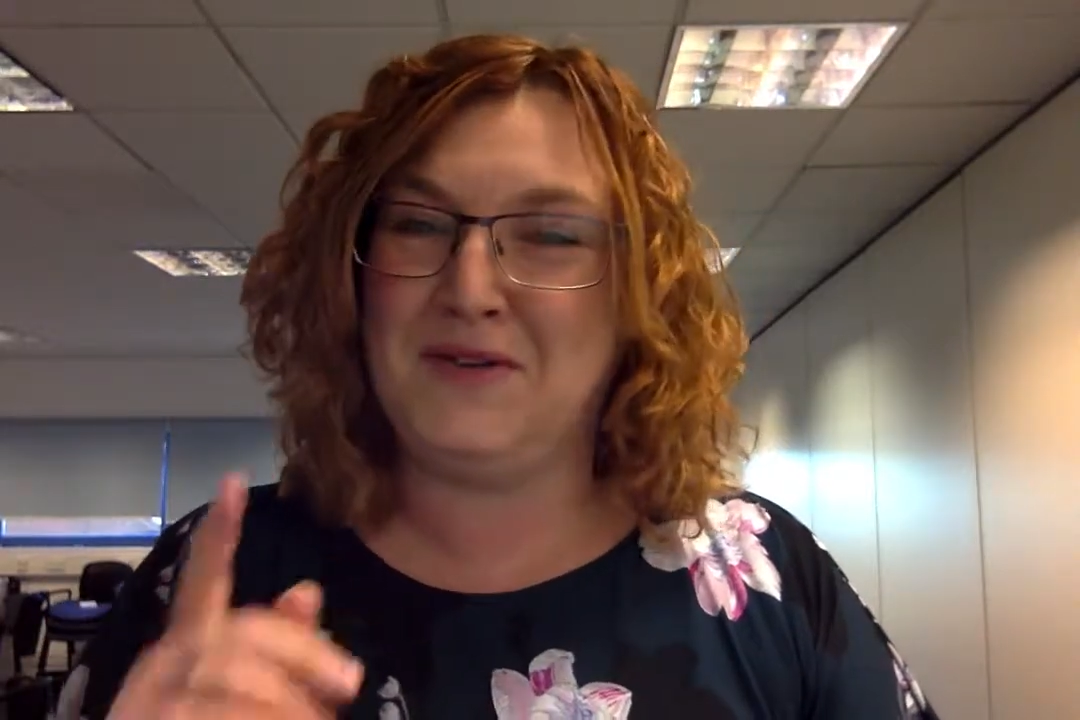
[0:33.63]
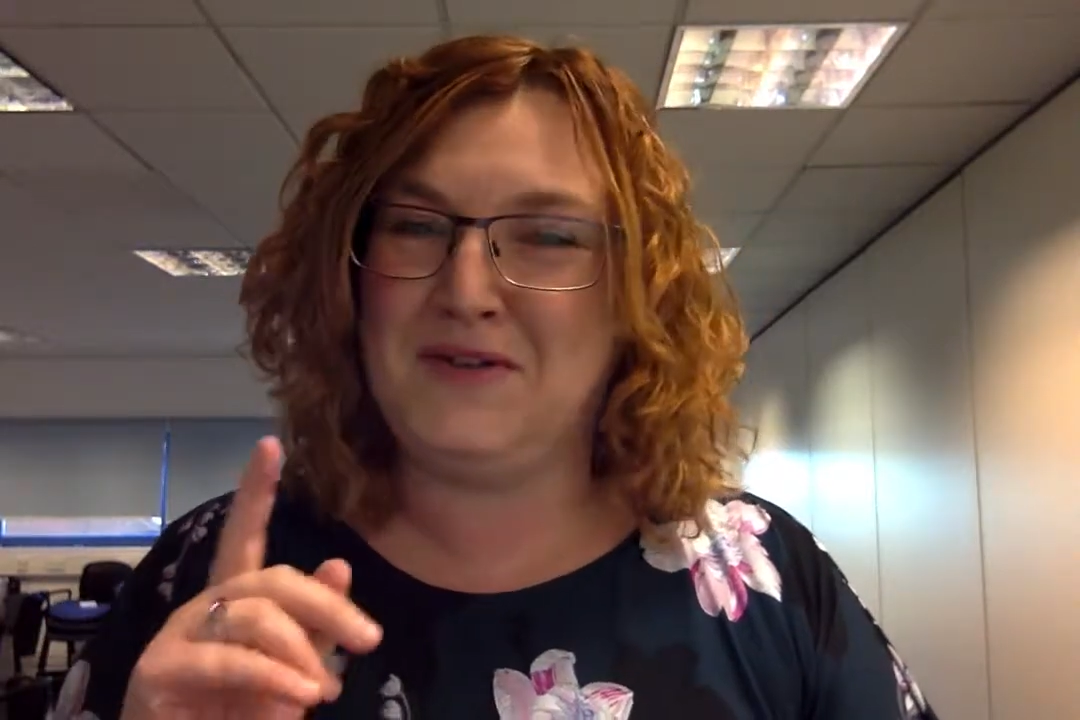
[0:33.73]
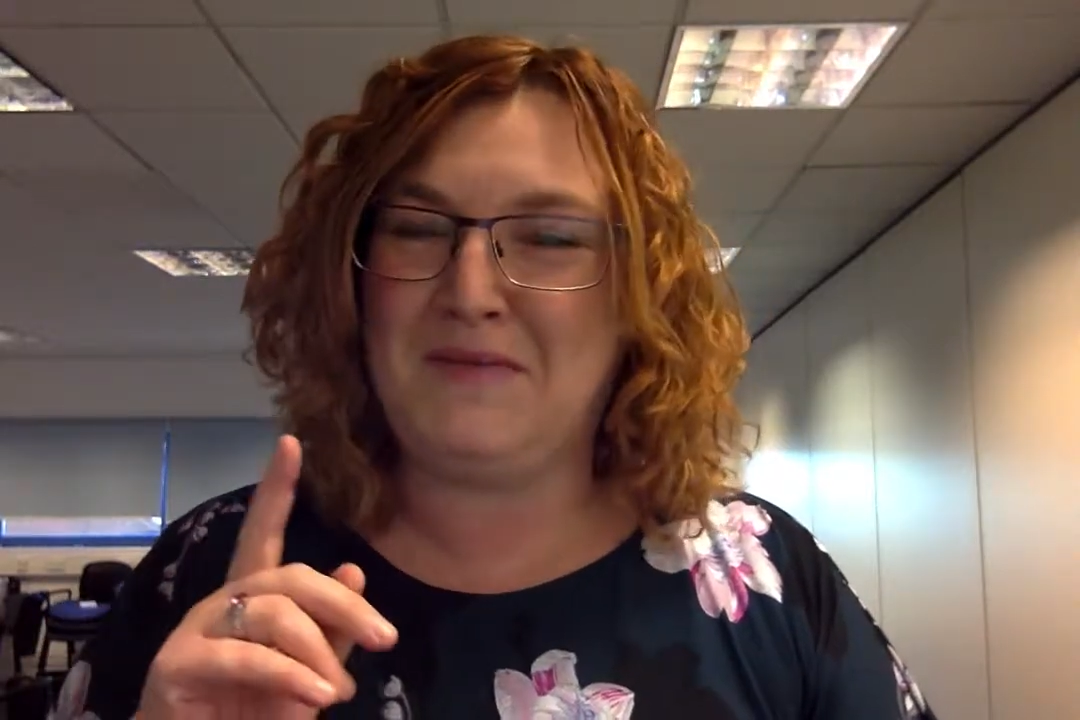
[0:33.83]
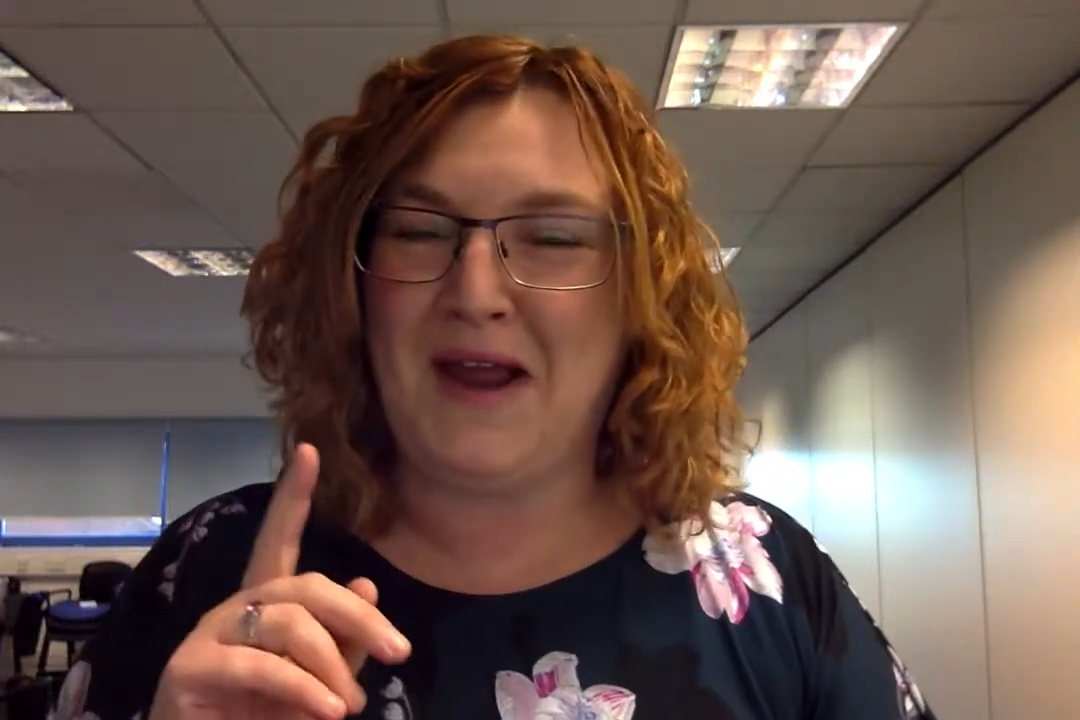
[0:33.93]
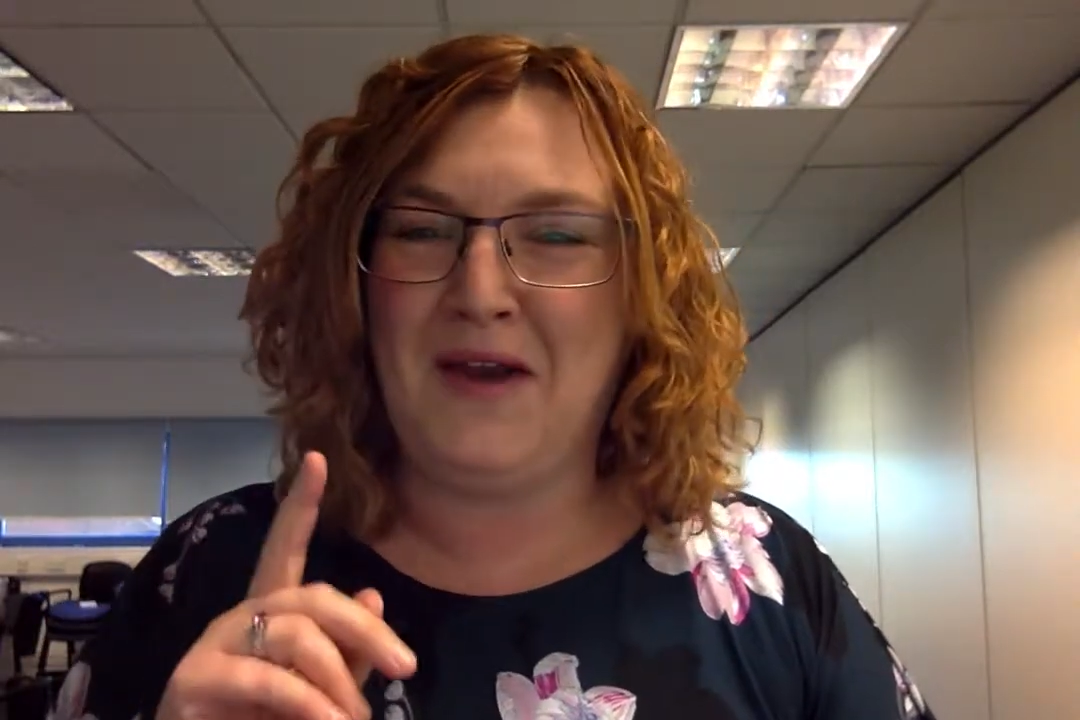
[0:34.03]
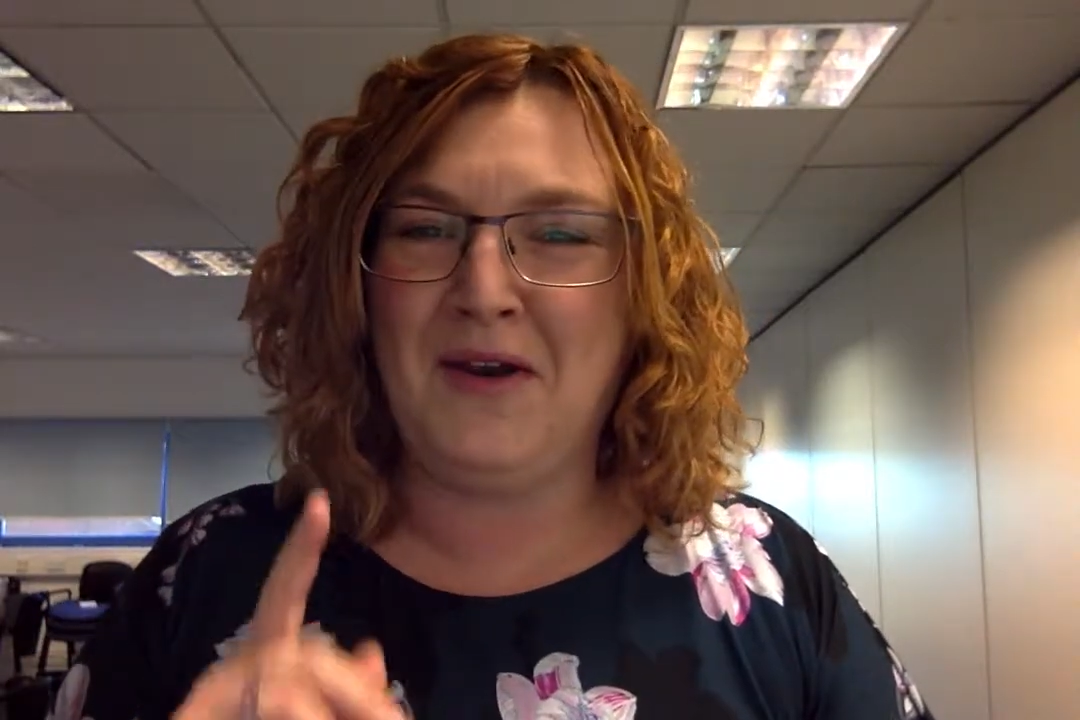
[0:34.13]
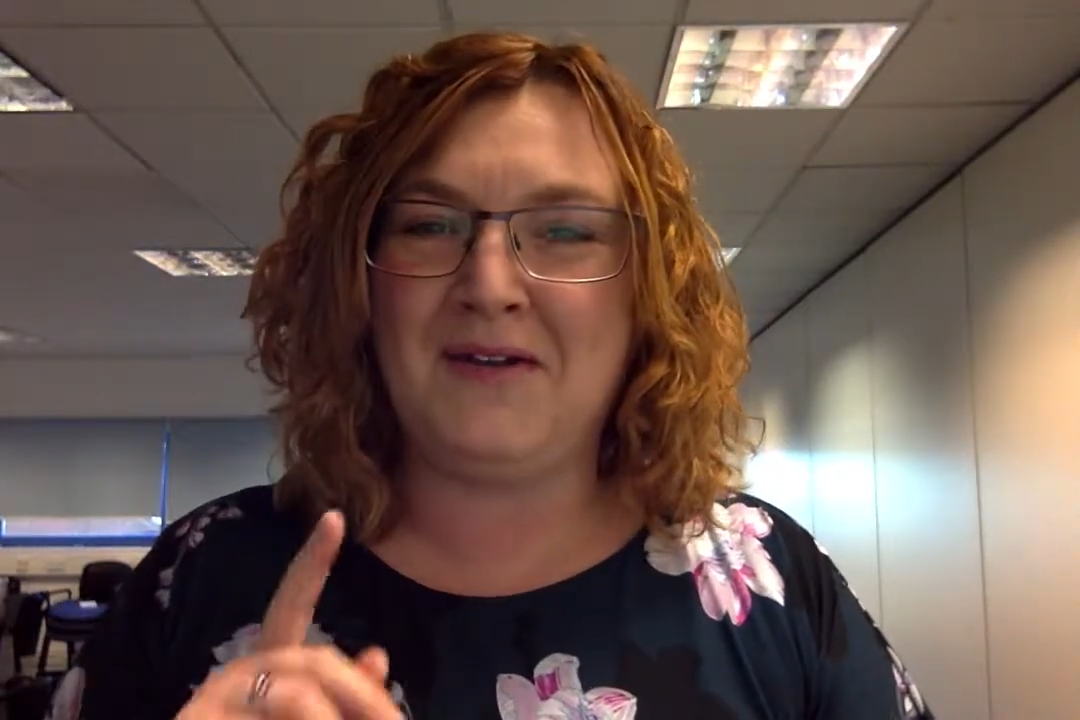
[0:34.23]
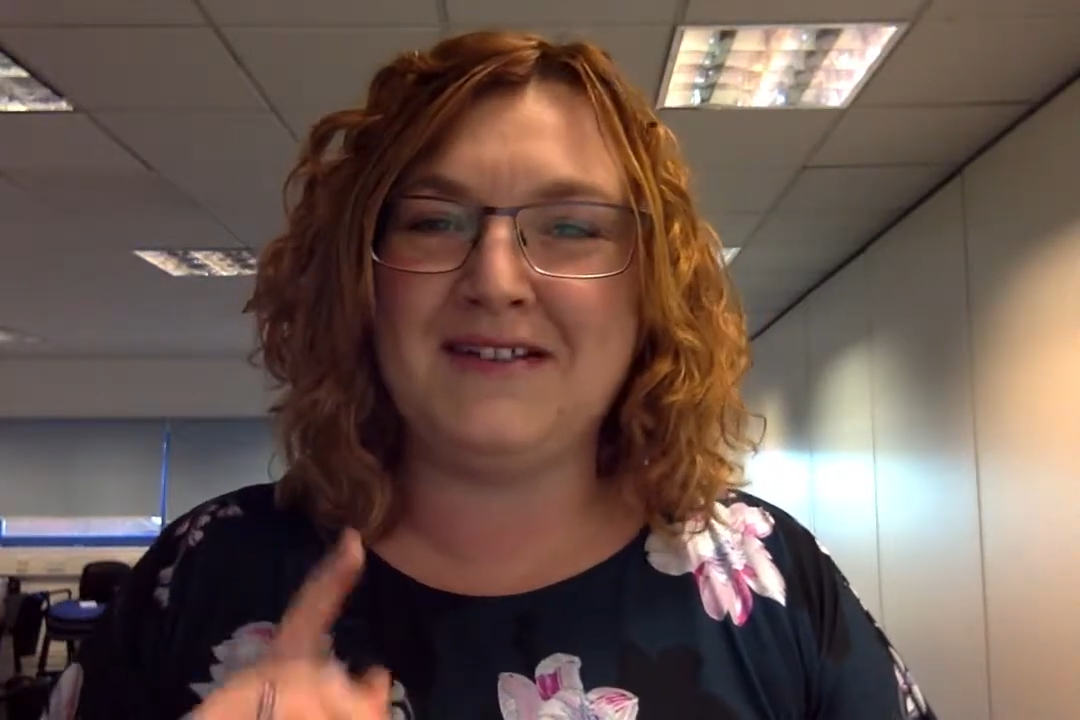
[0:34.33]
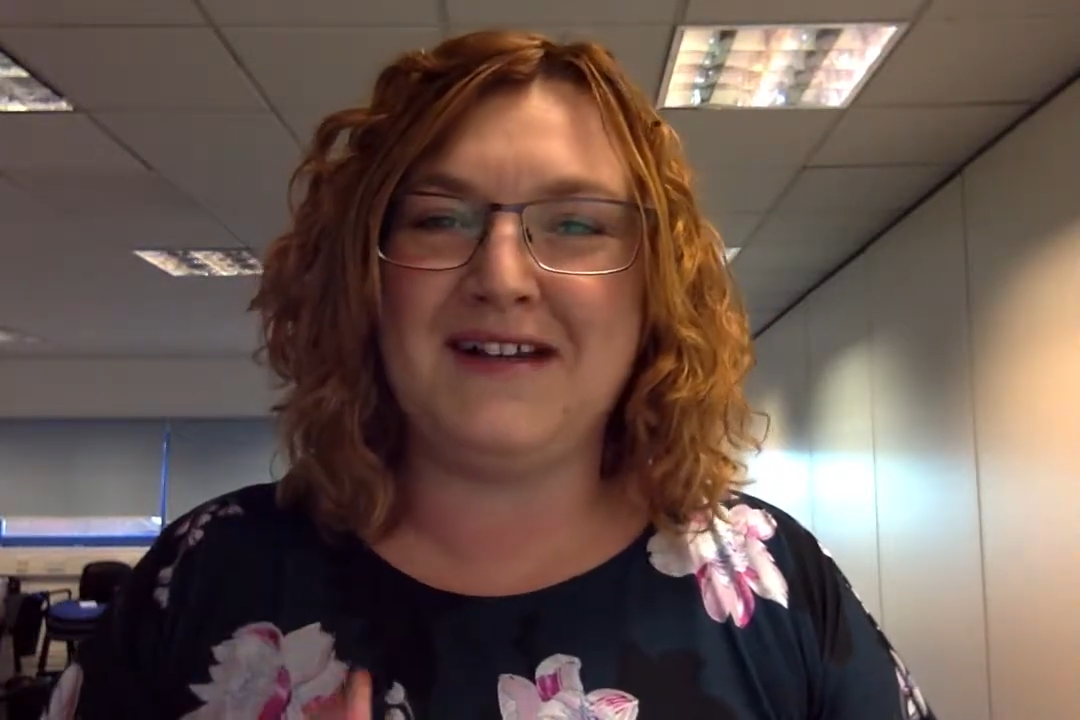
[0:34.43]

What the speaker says: It took me a long